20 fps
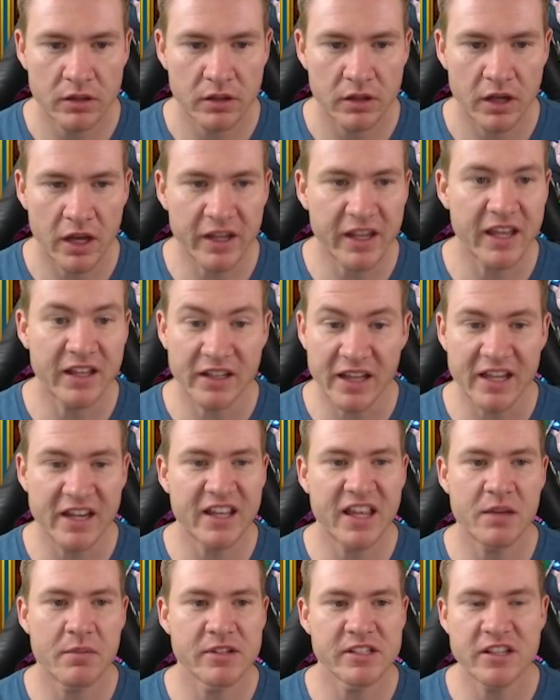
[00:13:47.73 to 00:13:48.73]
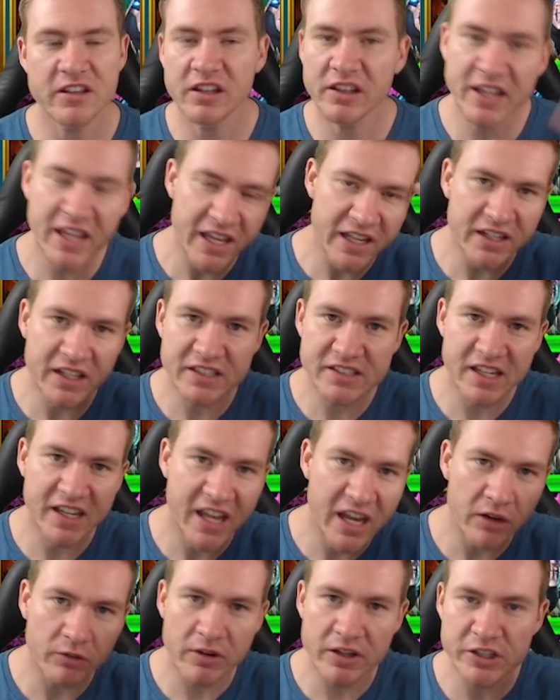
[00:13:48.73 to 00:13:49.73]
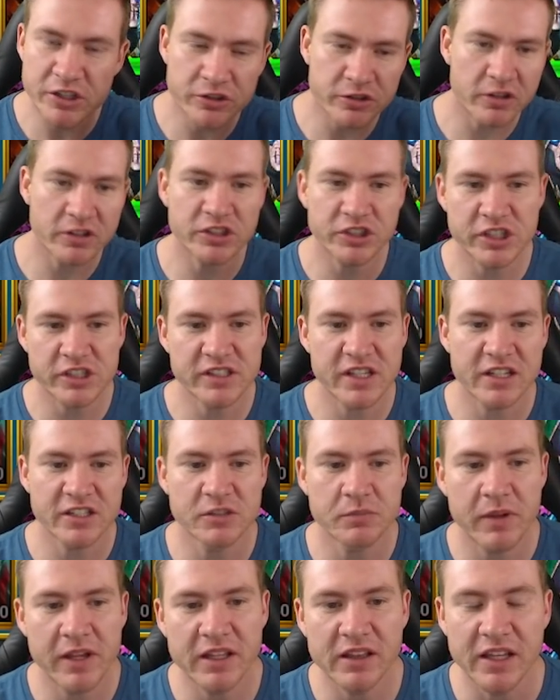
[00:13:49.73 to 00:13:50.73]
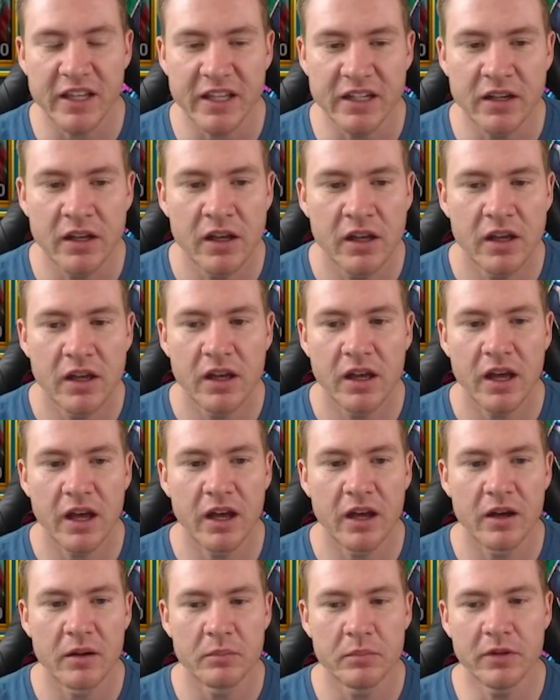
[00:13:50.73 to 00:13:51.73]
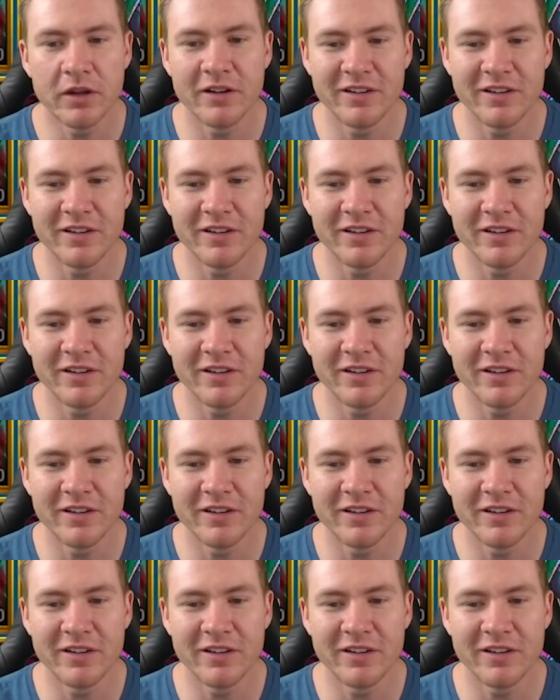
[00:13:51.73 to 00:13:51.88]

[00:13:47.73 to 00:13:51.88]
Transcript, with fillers: Again, Lady Kimi's in the lead because I can't register that she's not a speed lead. Um,